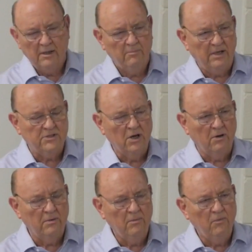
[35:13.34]
But
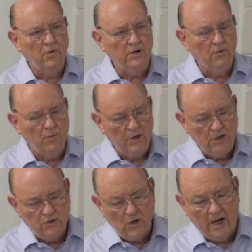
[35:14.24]
so when
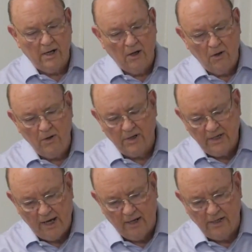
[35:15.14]
you try to hold a
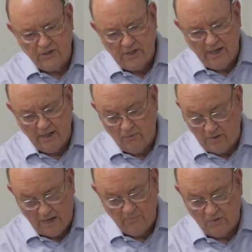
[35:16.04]
godly stand,
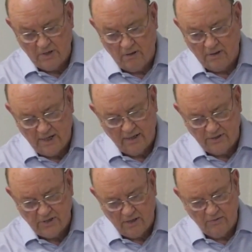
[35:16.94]
what I'm going to call a godly
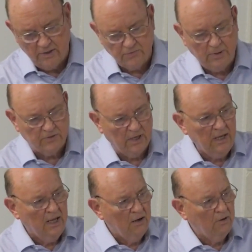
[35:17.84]
stand on this, people say,
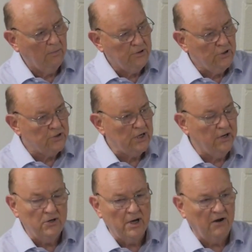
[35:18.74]
well, but you're
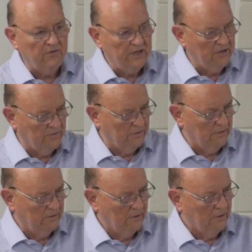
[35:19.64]
saying you're not forgiven.
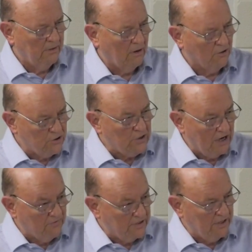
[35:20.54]
Aren't you
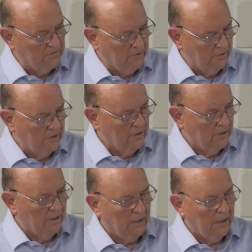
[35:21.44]
now forgiven?